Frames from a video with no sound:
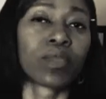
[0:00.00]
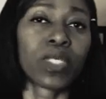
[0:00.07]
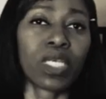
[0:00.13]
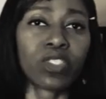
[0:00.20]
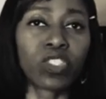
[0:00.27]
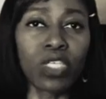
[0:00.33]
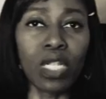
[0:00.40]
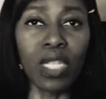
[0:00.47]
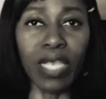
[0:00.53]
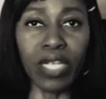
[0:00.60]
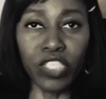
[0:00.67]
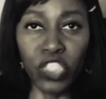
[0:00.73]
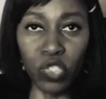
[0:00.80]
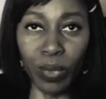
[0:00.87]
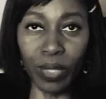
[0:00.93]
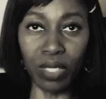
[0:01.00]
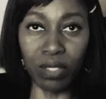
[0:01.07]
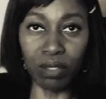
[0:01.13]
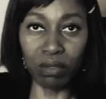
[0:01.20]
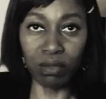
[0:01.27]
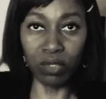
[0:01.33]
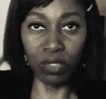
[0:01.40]

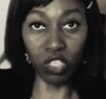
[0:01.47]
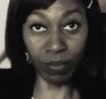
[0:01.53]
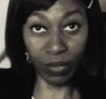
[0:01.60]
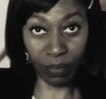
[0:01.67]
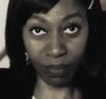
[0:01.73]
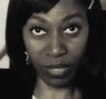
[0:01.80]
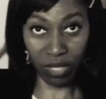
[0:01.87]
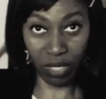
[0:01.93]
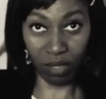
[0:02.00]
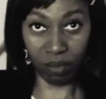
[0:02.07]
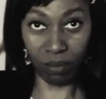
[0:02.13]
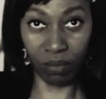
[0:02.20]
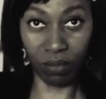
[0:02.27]
intellectual human being,